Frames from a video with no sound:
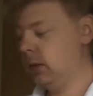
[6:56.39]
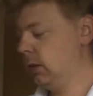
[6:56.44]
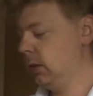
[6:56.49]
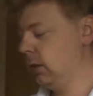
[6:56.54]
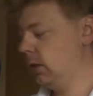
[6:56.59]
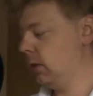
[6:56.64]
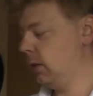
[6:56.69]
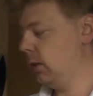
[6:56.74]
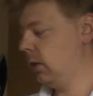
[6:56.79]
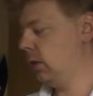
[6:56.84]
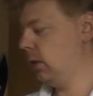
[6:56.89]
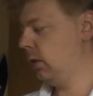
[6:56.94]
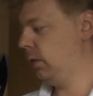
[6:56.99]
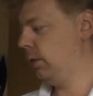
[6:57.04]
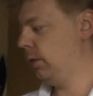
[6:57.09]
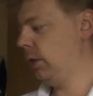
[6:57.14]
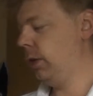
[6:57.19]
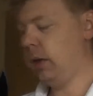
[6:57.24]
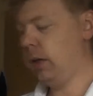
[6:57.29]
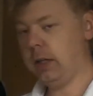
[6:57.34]
So for
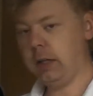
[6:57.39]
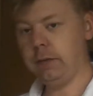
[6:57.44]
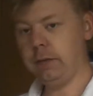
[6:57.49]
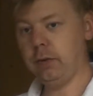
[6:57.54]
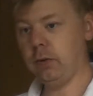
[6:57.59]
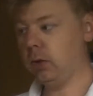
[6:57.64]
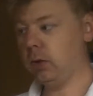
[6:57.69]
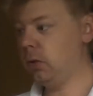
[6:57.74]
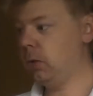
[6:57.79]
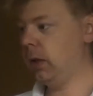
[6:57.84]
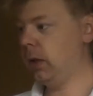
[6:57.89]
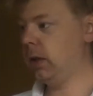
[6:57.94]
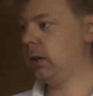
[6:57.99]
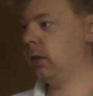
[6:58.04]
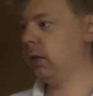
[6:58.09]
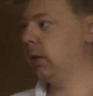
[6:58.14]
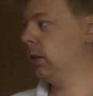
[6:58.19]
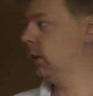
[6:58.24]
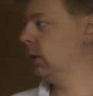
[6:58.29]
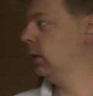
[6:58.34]
94 quid,
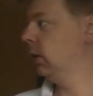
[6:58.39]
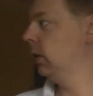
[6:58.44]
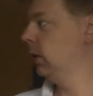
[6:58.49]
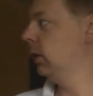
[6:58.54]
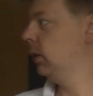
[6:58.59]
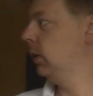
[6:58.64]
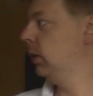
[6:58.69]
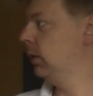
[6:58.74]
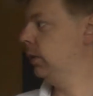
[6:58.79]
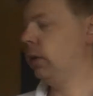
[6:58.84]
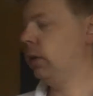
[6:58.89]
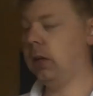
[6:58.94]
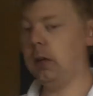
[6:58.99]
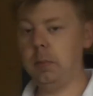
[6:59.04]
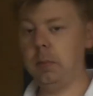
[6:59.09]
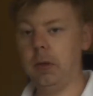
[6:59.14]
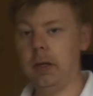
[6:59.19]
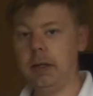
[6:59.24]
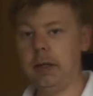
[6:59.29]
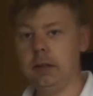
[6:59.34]
you've got a
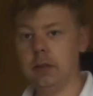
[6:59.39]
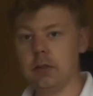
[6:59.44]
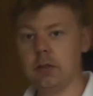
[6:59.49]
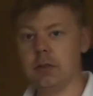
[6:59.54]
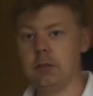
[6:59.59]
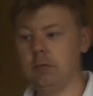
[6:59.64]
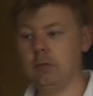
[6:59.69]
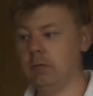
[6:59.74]
plane that's